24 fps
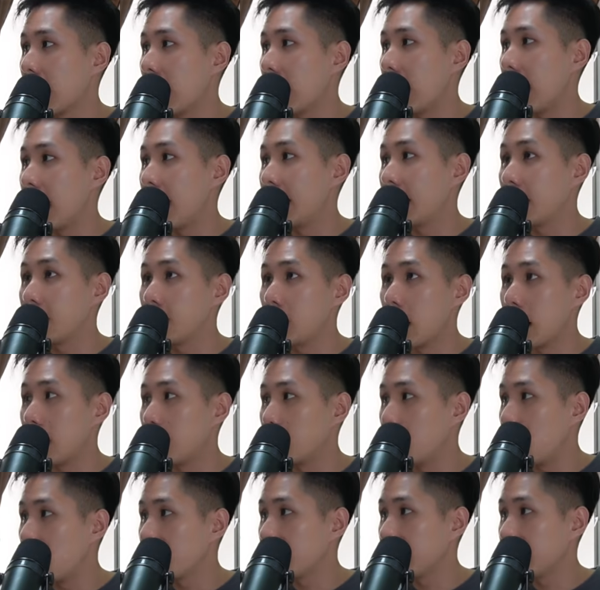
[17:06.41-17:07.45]
And if you have
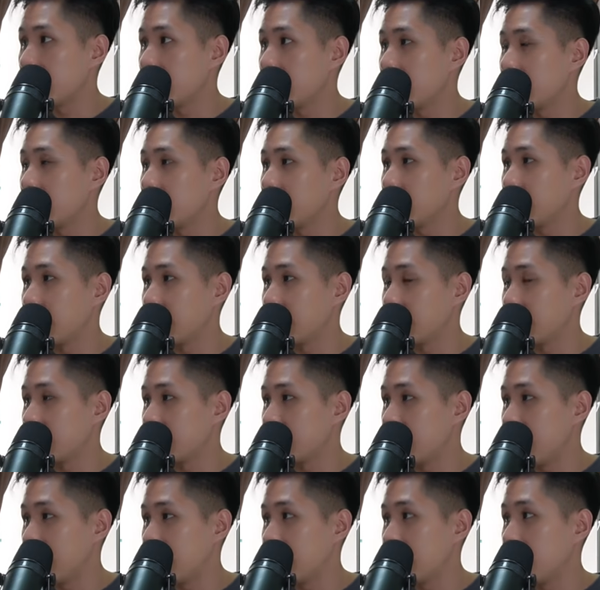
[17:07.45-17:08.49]
more data, like
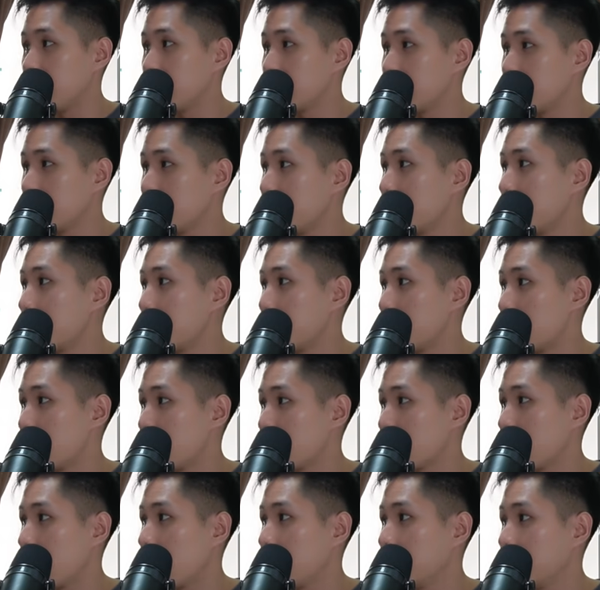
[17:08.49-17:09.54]
data number 2, the purple
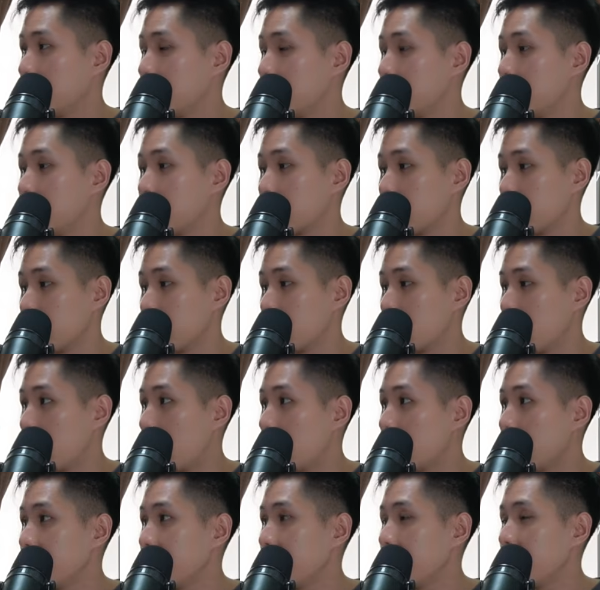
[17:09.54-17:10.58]
color, 0 and
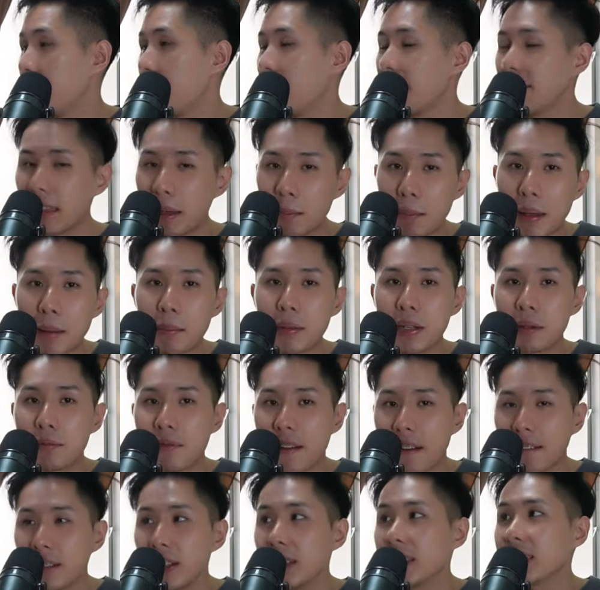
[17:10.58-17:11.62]
1, they may be
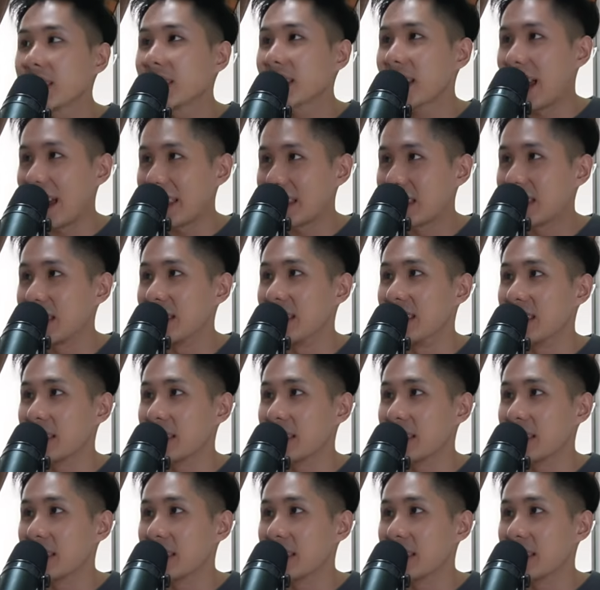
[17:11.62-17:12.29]
very scattered.